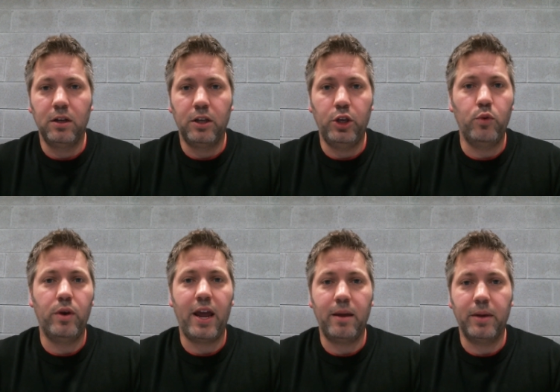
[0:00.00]
you
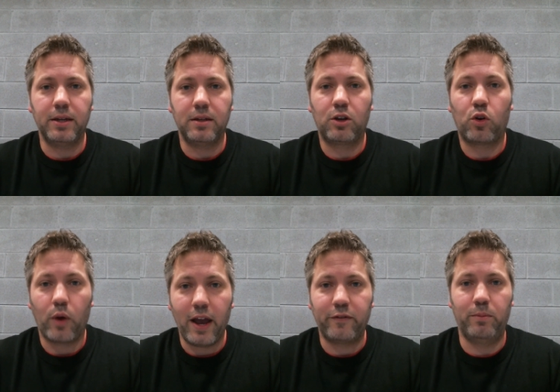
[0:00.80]
name it,
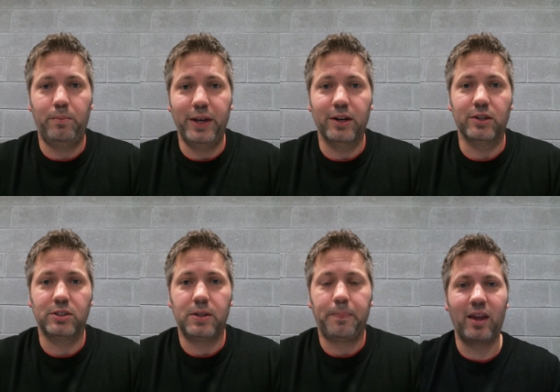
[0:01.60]
craft beers.